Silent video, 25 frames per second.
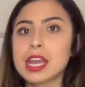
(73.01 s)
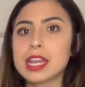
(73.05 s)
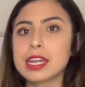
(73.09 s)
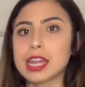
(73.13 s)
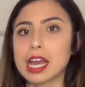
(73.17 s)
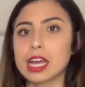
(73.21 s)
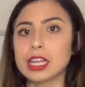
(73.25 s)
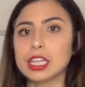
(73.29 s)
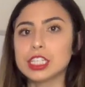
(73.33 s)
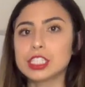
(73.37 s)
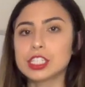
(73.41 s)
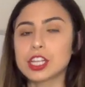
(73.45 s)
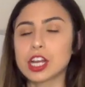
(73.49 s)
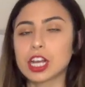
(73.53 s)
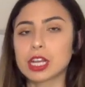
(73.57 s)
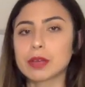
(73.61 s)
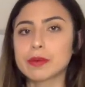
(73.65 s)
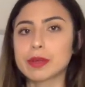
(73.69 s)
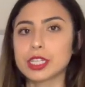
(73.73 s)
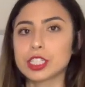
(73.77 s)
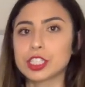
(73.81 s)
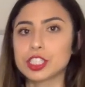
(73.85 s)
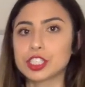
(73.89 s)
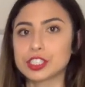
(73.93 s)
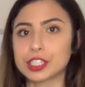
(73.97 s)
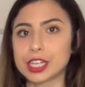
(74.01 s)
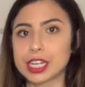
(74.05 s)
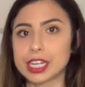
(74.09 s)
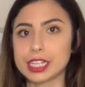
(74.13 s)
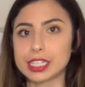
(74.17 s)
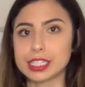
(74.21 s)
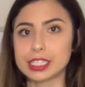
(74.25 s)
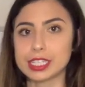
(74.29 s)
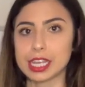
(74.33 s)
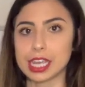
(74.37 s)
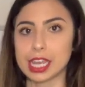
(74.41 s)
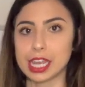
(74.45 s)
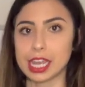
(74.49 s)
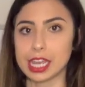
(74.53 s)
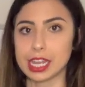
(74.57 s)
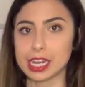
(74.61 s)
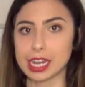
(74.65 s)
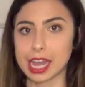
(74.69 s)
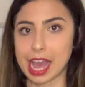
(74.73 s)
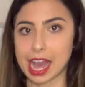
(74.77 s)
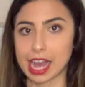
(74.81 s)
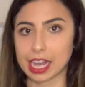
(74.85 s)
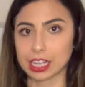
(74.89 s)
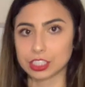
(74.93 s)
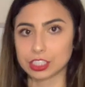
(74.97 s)
Now let's talk about traits and
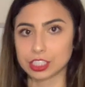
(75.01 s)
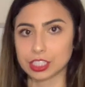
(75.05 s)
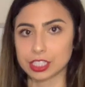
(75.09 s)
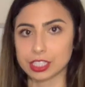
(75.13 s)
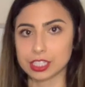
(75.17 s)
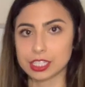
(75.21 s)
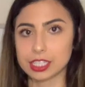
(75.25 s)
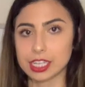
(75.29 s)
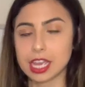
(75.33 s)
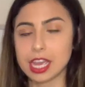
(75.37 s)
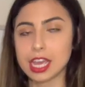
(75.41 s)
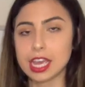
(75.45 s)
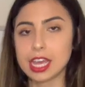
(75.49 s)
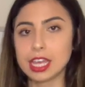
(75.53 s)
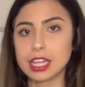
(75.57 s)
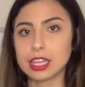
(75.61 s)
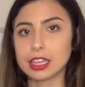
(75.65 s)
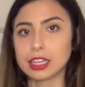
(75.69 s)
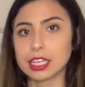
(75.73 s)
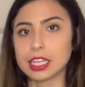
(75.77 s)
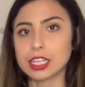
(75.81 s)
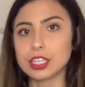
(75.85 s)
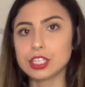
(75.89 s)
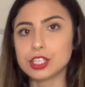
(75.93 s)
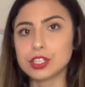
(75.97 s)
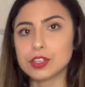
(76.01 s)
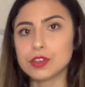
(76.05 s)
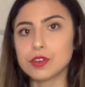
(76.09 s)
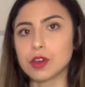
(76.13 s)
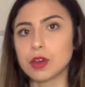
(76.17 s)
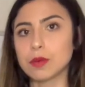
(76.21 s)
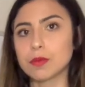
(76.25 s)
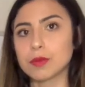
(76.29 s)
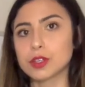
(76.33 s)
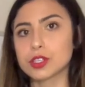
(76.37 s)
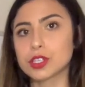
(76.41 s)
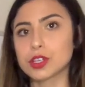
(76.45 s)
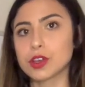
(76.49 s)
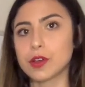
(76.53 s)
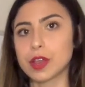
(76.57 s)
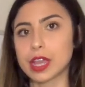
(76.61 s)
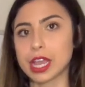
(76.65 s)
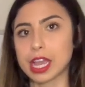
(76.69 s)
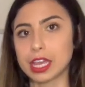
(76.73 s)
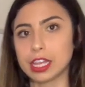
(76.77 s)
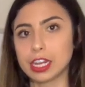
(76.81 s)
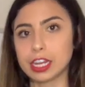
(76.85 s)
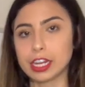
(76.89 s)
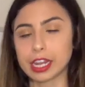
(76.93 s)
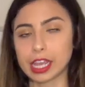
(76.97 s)
actions. These two almost go
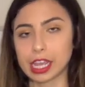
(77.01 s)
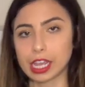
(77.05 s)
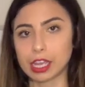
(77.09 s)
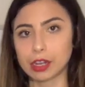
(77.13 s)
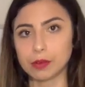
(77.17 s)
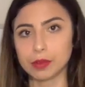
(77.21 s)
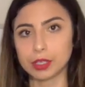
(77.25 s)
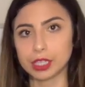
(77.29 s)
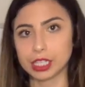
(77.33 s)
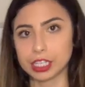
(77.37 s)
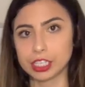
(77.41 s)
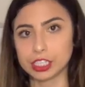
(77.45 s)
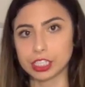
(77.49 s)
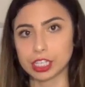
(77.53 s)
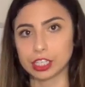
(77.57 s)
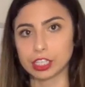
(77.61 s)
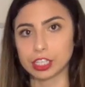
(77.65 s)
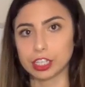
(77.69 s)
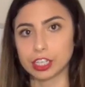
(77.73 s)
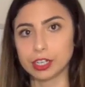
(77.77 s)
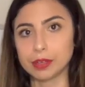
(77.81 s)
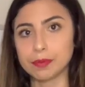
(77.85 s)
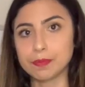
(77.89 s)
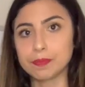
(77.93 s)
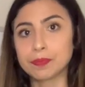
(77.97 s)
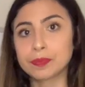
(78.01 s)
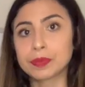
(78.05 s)
hand in hand with each other.